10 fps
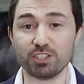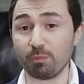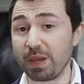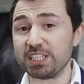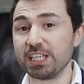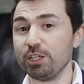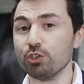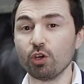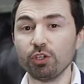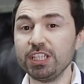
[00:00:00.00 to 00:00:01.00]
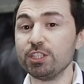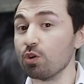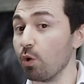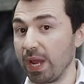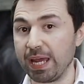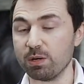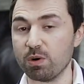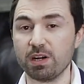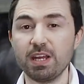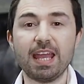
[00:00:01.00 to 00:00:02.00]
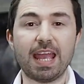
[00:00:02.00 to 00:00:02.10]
So basically, you don't need to go anywhere,